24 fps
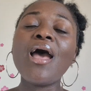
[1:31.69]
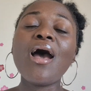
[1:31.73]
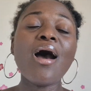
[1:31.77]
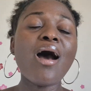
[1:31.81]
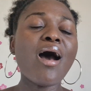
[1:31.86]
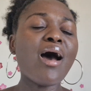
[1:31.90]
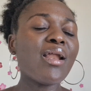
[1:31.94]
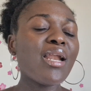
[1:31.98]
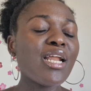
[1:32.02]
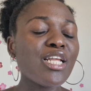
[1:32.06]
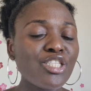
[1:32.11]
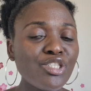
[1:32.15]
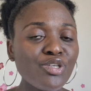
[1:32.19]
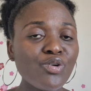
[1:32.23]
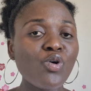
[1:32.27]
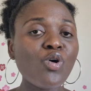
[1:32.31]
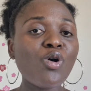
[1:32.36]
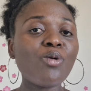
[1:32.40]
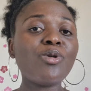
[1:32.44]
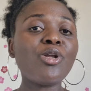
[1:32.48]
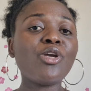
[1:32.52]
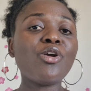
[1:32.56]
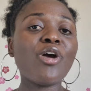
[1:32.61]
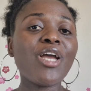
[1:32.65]
And I do
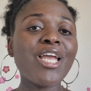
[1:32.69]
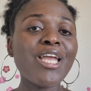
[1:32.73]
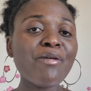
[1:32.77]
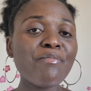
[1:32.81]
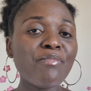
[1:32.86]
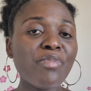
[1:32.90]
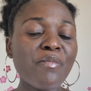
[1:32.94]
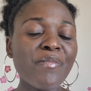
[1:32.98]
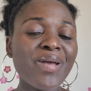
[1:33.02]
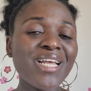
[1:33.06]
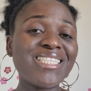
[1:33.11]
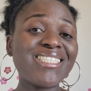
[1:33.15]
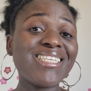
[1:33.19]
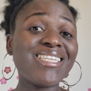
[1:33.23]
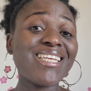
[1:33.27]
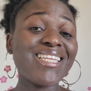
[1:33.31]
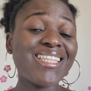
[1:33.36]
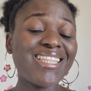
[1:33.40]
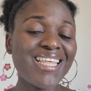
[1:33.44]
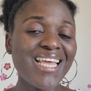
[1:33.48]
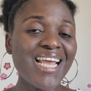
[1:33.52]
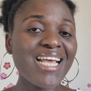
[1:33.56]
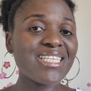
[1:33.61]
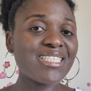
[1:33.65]
hope that you're implementing the
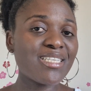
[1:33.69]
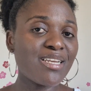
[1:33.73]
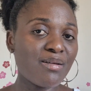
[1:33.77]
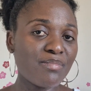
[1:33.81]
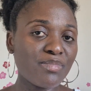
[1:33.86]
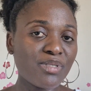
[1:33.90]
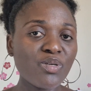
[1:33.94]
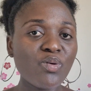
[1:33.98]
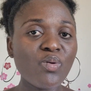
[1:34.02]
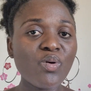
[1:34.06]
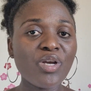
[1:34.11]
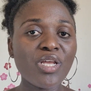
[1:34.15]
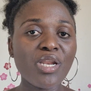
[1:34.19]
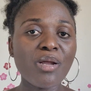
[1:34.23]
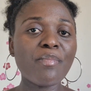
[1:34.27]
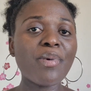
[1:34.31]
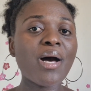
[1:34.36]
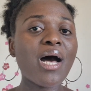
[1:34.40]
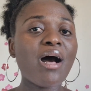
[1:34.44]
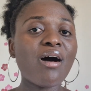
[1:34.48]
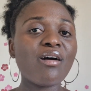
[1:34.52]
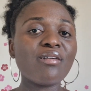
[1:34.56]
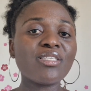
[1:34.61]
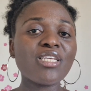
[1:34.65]
things that I'm talking
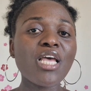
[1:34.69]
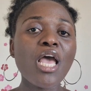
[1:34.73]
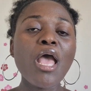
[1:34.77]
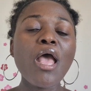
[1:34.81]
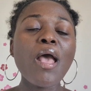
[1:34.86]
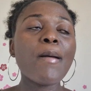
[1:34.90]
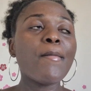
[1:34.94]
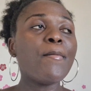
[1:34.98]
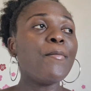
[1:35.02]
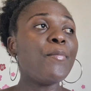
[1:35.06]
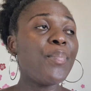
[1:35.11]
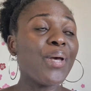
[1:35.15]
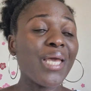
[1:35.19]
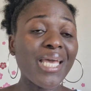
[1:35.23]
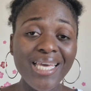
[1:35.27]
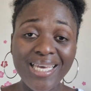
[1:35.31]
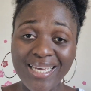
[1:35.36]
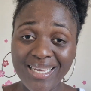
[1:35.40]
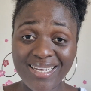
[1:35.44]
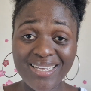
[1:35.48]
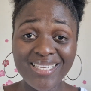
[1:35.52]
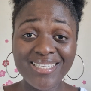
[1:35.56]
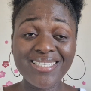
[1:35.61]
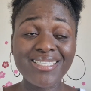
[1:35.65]
about
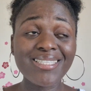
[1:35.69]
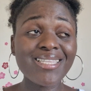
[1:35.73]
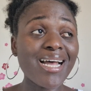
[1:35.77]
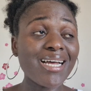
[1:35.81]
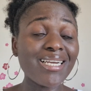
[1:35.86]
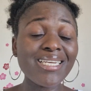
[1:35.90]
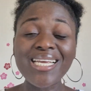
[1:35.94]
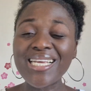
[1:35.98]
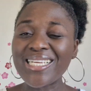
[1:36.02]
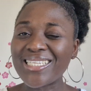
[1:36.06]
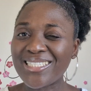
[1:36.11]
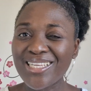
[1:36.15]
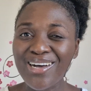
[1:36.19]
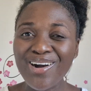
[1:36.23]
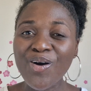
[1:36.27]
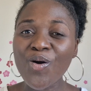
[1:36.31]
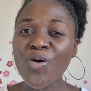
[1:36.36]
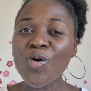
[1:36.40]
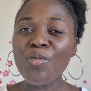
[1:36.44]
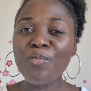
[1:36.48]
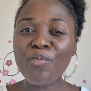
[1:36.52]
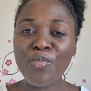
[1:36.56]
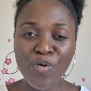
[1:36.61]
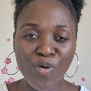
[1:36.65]
because that is the
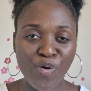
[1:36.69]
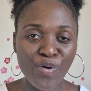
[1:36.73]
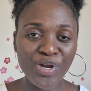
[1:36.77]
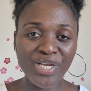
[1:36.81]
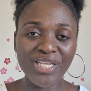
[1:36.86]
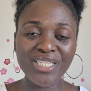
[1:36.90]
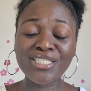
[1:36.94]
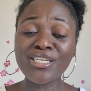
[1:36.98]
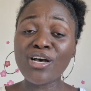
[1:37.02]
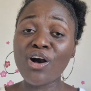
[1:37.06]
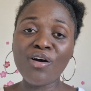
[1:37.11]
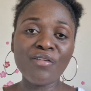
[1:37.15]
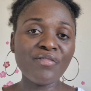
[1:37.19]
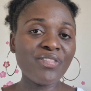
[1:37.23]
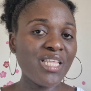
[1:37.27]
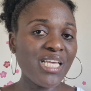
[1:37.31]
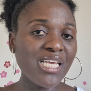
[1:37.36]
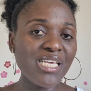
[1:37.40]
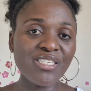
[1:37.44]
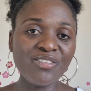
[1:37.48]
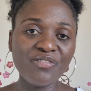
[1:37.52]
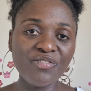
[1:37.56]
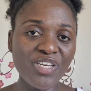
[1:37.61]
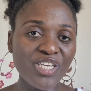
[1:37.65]
whole point of
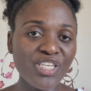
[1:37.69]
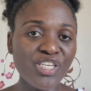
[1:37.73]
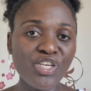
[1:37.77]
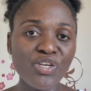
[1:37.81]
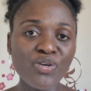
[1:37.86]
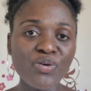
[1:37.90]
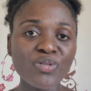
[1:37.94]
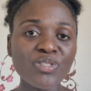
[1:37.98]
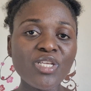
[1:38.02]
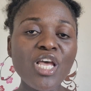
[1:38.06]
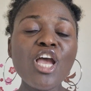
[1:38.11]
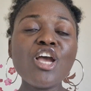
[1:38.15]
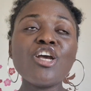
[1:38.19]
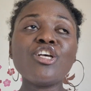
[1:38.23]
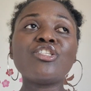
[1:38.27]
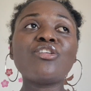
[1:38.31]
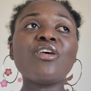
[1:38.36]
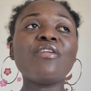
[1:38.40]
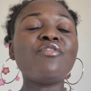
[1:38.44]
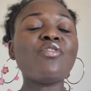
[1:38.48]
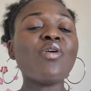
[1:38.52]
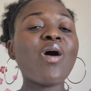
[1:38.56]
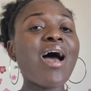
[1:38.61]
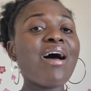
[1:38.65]
these videos. So
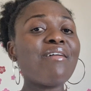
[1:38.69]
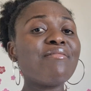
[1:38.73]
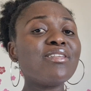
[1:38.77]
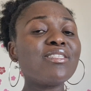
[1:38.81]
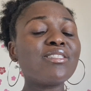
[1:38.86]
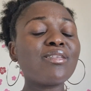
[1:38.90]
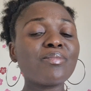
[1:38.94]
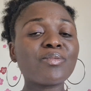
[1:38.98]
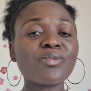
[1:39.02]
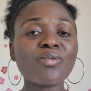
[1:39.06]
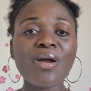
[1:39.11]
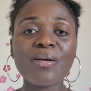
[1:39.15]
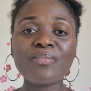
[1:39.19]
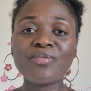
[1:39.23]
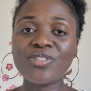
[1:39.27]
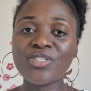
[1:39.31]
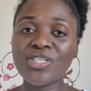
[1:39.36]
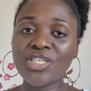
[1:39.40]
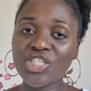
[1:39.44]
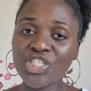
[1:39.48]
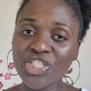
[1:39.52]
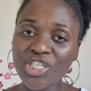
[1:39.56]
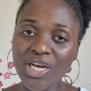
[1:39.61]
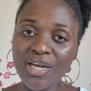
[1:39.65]
if you haven't subscribed to
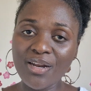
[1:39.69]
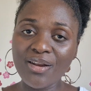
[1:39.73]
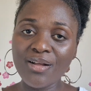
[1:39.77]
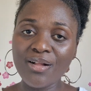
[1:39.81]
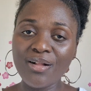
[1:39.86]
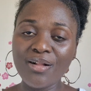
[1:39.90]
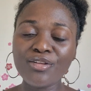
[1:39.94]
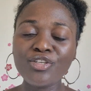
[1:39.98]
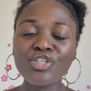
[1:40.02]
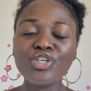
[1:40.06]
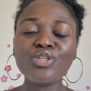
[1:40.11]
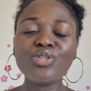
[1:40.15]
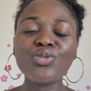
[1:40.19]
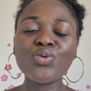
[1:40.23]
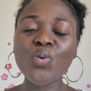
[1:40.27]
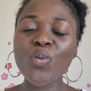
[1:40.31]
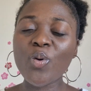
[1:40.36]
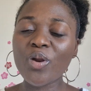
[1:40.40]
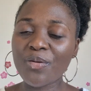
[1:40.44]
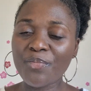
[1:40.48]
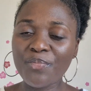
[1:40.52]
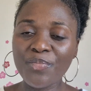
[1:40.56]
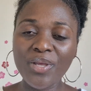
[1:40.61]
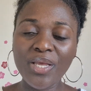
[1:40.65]
this channel, you do
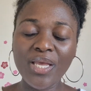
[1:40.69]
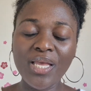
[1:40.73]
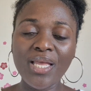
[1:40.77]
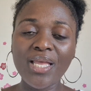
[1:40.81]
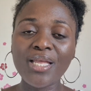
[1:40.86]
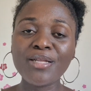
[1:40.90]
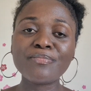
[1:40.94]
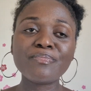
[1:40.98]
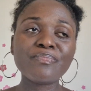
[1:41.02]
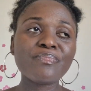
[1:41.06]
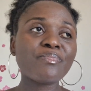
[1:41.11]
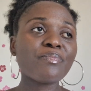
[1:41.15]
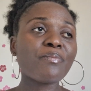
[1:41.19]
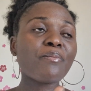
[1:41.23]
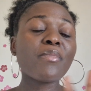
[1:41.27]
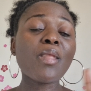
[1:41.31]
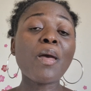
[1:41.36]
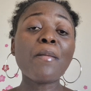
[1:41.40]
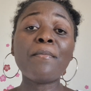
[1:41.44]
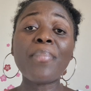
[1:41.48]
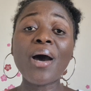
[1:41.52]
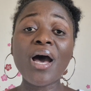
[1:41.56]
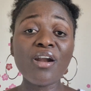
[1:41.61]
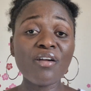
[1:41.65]
want to be
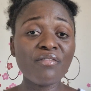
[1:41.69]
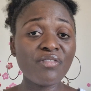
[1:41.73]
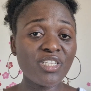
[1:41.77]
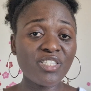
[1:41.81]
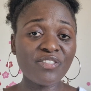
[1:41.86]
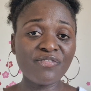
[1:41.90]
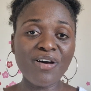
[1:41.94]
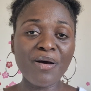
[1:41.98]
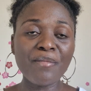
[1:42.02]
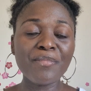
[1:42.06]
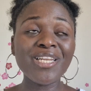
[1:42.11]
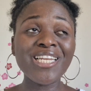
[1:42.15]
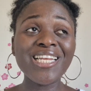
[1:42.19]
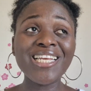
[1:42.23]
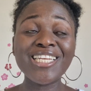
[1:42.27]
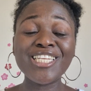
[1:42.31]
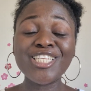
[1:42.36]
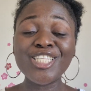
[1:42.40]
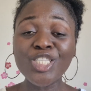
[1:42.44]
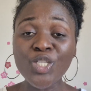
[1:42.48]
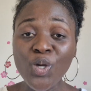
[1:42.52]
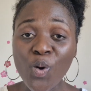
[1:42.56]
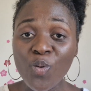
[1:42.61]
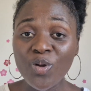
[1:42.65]
part of this family.
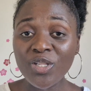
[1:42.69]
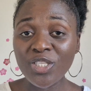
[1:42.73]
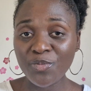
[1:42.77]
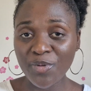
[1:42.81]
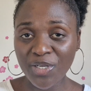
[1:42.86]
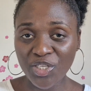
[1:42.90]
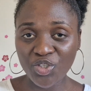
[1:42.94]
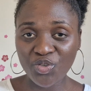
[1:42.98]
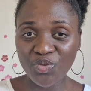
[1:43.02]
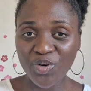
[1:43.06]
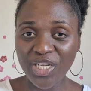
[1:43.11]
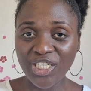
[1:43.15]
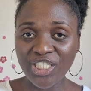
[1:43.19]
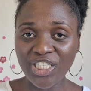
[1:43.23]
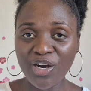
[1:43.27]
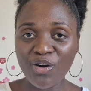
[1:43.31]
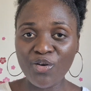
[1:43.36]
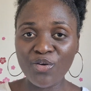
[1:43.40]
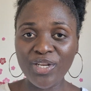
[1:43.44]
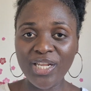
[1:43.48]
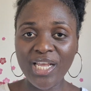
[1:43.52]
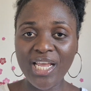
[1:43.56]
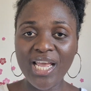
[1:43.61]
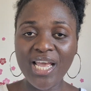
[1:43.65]
Don't be a stranger
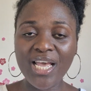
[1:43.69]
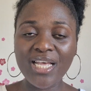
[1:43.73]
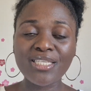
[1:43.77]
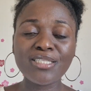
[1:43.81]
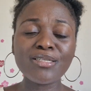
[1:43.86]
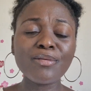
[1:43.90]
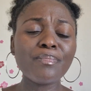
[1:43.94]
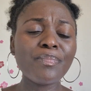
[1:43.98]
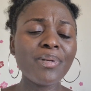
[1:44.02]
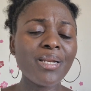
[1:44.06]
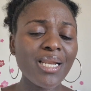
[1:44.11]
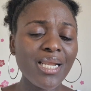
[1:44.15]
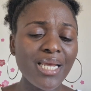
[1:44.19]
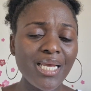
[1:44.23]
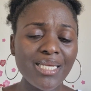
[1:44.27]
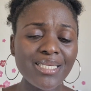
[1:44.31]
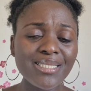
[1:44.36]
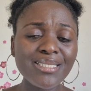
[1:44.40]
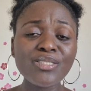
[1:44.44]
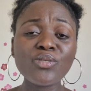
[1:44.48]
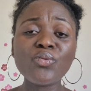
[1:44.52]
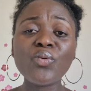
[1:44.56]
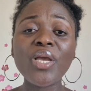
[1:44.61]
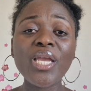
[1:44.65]
on here. So please
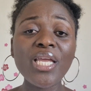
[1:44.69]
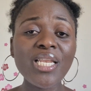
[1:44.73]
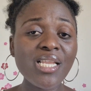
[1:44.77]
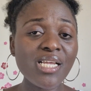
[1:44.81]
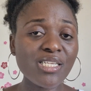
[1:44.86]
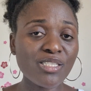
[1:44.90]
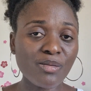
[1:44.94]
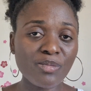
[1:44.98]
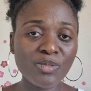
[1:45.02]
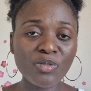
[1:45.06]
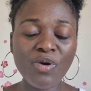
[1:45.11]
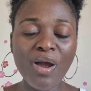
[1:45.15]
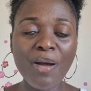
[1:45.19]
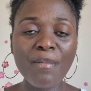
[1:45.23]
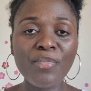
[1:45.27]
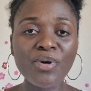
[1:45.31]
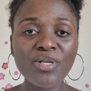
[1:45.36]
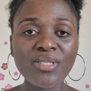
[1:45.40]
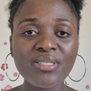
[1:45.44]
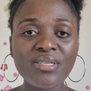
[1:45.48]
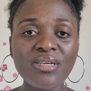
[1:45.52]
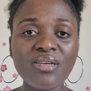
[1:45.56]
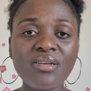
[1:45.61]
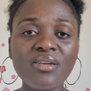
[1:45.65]
do hit that subscribe
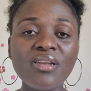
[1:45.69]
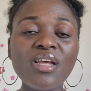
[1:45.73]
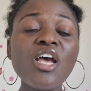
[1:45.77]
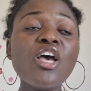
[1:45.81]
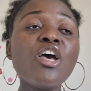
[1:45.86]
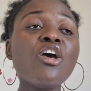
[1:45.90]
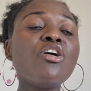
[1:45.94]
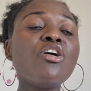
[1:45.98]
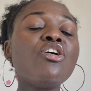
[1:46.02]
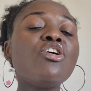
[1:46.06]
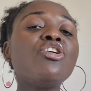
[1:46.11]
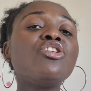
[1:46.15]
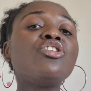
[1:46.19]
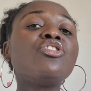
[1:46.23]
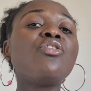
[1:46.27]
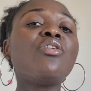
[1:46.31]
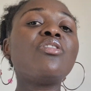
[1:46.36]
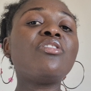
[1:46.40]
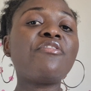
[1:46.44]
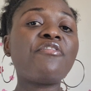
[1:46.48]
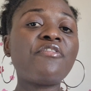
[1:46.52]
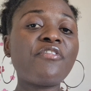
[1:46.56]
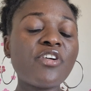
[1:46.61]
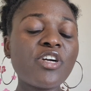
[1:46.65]
button so you're
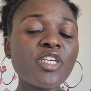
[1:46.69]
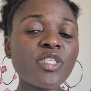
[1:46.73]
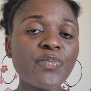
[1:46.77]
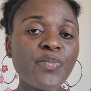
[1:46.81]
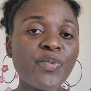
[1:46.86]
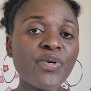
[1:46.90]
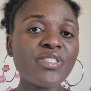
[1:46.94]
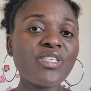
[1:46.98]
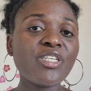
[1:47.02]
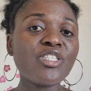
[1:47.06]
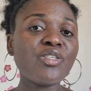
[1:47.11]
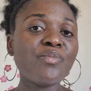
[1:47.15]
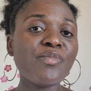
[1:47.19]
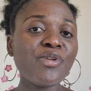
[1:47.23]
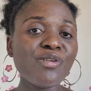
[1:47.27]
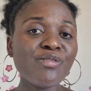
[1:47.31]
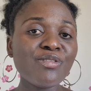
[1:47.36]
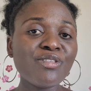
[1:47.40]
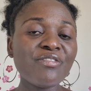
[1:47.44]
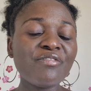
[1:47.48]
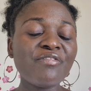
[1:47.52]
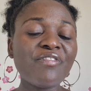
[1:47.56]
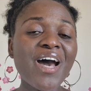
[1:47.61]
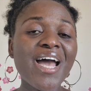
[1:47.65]
the first person to be
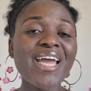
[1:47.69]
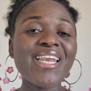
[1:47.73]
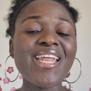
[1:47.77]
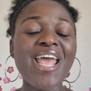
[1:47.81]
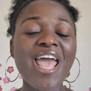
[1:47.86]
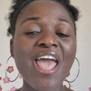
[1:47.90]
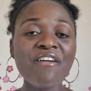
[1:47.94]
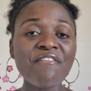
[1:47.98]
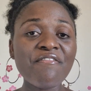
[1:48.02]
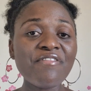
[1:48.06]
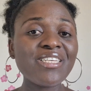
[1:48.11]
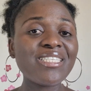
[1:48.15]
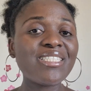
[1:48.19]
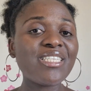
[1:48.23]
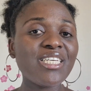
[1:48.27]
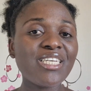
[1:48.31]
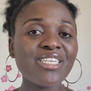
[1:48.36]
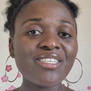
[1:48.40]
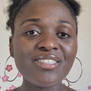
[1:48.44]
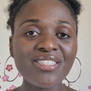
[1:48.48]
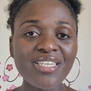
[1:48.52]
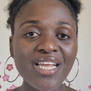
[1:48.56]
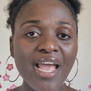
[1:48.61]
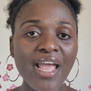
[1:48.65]
notified every
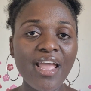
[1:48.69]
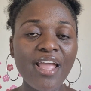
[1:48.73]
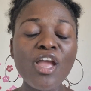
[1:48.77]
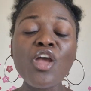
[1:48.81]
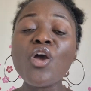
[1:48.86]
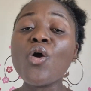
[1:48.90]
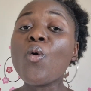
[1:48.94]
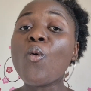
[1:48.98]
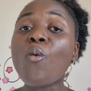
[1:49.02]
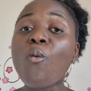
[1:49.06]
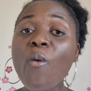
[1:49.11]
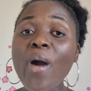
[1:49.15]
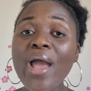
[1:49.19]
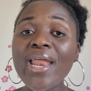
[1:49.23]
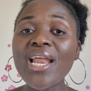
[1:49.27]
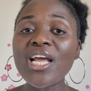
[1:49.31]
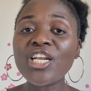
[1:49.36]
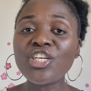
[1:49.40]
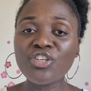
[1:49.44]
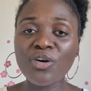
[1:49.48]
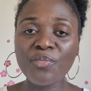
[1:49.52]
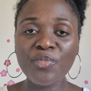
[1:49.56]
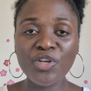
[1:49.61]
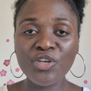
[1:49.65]
single day when I
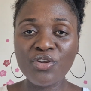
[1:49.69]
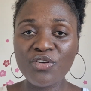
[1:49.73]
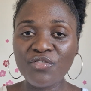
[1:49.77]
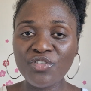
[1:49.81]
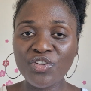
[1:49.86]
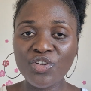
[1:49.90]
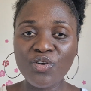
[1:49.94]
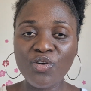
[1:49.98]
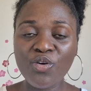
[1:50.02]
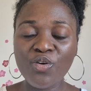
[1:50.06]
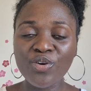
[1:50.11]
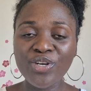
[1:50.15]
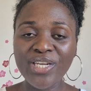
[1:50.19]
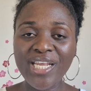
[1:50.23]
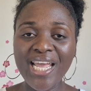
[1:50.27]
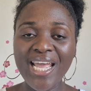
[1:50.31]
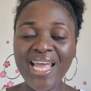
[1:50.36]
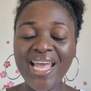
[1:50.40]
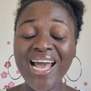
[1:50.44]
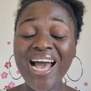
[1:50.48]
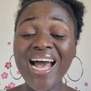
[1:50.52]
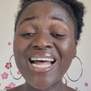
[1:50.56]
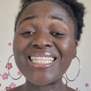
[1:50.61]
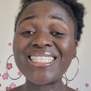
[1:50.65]
drop a new video on
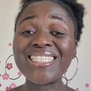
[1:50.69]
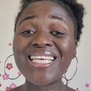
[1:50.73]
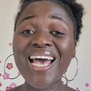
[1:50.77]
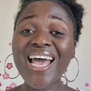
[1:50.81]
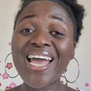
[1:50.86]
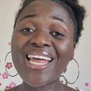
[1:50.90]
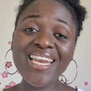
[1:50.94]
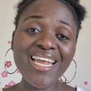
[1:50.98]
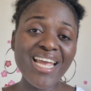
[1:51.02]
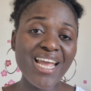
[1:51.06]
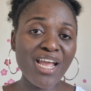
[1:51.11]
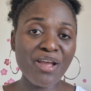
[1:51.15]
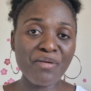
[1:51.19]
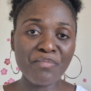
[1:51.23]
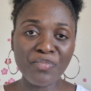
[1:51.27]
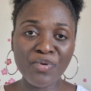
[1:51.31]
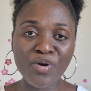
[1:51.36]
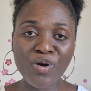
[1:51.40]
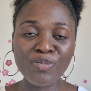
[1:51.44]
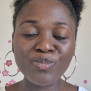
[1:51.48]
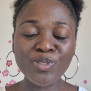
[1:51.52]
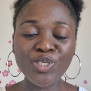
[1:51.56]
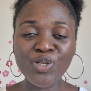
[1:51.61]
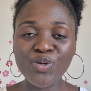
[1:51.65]
here at 10 a.m.
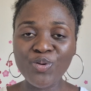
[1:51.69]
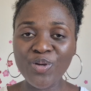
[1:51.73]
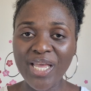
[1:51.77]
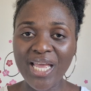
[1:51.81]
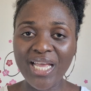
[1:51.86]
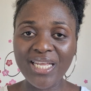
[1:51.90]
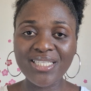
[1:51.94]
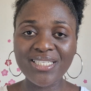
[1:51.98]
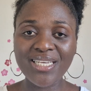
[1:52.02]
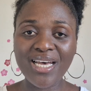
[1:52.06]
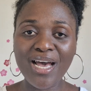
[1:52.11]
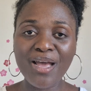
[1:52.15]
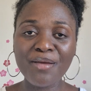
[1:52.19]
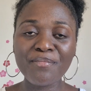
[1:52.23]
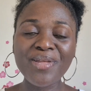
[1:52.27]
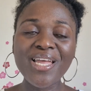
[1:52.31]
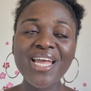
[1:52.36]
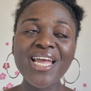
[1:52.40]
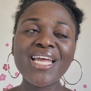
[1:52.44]
prompt UK time.